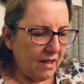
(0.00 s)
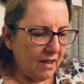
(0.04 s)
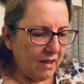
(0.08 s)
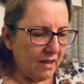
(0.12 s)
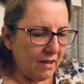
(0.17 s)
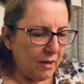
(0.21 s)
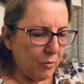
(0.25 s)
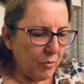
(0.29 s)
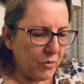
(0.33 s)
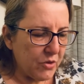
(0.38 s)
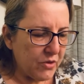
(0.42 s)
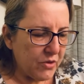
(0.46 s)

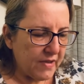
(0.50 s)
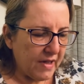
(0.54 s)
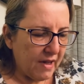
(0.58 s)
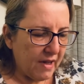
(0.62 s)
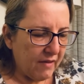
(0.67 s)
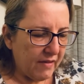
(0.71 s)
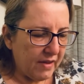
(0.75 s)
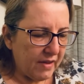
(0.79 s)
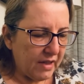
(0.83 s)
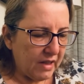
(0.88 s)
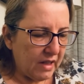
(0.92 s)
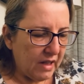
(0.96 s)
Number
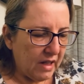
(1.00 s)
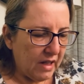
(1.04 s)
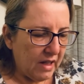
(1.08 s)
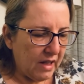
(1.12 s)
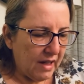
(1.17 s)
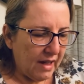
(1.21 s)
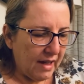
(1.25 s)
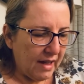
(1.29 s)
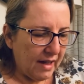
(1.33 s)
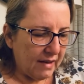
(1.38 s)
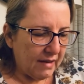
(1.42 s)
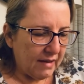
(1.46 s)
7,
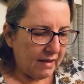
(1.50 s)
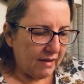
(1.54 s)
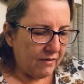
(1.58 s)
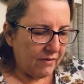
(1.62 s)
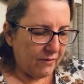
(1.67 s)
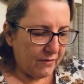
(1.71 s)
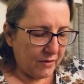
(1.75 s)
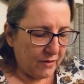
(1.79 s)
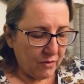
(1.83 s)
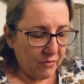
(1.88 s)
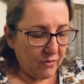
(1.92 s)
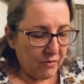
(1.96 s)
and
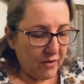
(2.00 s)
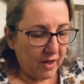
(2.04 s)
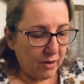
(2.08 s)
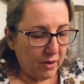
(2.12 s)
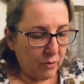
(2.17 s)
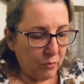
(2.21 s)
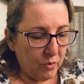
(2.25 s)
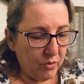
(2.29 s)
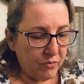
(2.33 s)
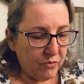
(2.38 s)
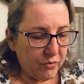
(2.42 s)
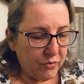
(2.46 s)
the final
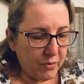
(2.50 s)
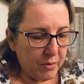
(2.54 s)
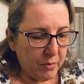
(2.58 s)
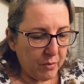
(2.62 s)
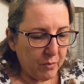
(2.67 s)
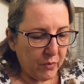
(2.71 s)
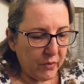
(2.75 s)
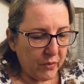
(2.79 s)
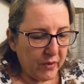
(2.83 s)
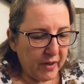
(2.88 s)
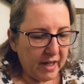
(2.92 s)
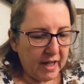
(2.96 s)
one for the
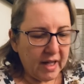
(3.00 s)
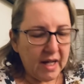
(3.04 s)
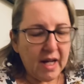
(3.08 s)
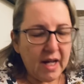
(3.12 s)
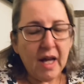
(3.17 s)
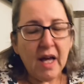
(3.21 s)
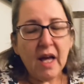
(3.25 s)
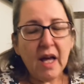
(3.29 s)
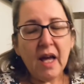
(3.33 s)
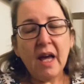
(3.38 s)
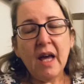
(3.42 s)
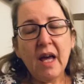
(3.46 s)
morning,
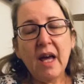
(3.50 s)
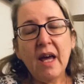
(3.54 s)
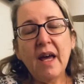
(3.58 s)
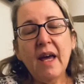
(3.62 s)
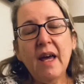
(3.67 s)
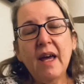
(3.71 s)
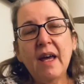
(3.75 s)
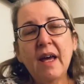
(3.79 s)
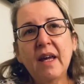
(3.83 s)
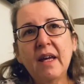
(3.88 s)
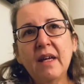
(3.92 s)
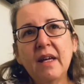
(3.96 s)

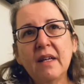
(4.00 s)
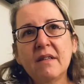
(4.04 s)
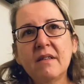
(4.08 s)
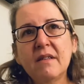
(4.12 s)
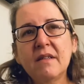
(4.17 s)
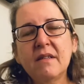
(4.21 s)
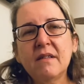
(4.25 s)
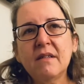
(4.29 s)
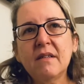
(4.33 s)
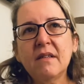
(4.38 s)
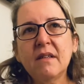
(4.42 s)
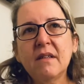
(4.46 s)

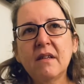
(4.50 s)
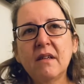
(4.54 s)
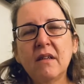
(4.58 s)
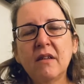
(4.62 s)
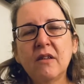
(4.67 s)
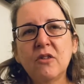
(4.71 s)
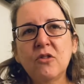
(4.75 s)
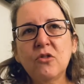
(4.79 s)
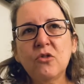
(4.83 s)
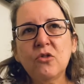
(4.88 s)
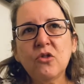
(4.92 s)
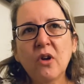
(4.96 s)
is
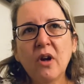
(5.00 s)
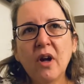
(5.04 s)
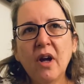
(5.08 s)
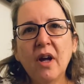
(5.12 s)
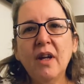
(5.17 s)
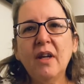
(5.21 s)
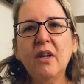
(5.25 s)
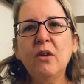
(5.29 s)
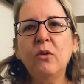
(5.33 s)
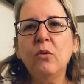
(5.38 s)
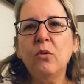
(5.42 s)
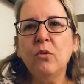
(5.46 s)
try
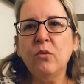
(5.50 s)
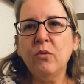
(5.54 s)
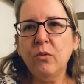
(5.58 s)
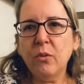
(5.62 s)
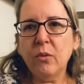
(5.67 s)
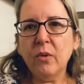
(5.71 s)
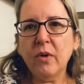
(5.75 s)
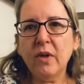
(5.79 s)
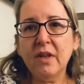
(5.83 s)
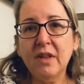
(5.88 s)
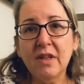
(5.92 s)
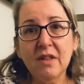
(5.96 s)
to
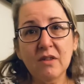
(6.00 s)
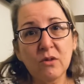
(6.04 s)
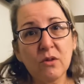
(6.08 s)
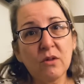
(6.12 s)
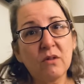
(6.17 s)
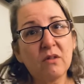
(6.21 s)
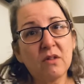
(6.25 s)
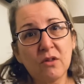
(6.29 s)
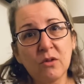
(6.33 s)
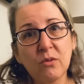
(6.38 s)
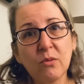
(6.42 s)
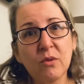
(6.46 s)
avoid this.
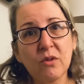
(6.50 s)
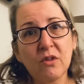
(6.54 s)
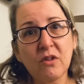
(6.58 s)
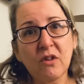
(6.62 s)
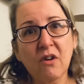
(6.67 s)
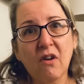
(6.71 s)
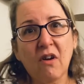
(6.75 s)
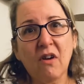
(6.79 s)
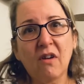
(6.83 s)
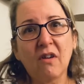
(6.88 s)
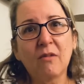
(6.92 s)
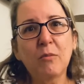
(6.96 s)
This one's
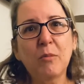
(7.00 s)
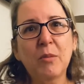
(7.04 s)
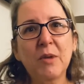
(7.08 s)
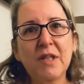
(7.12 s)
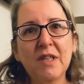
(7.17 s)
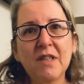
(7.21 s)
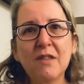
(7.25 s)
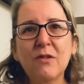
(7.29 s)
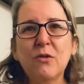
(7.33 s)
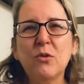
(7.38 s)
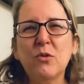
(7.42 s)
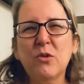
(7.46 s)
hard, but
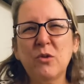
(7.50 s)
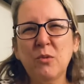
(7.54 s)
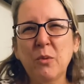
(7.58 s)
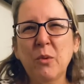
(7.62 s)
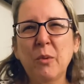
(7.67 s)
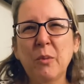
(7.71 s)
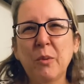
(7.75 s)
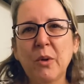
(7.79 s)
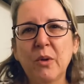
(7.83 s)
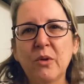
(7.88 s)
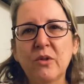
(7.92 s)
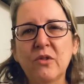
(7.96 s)
this one's more
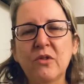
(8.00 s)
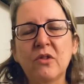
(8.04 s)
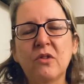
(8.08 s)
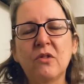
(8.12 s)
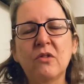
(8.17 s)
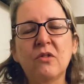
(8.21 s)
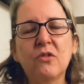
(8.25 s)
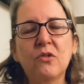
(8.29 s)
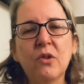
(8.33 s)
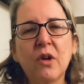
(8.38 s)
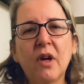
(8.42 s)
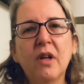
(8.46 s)
personal.
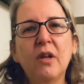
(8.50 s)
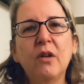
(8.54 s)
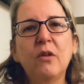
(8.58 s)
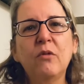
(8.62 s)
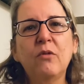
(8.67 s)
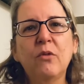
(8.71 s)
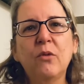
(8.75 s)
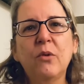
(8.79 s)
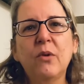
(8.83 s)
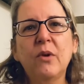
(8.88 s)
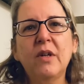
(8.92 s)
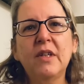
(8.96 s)
Try to
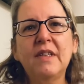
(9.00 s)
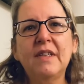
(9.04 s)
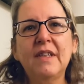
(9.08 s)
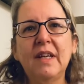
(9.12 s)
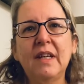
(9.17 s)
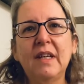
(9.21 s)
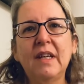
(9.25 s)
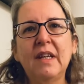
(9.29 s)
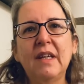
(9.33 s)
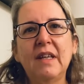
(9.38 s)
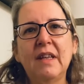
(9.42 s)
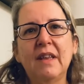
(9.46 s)
avoid
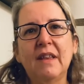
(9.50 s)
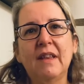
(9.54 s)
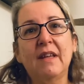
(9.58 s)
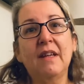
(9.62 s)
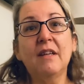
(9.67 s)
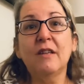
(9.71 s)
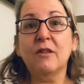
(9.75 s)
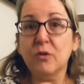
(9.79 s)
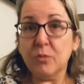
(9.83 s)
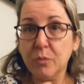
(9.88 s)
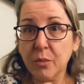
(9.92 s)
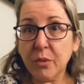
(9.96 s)
taking
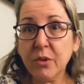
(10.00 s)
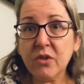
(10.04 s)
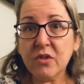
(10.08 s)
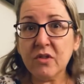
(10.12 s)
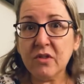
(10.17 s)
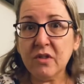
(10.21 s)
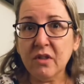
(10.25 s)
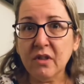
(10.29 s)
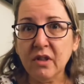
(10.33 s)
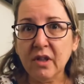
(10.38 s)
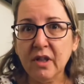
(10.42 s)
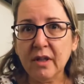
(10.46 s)
things
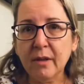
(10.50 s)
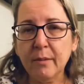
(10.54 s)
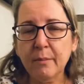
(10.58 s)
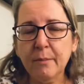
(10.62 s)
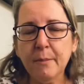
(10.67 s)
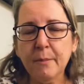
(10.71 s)
personally.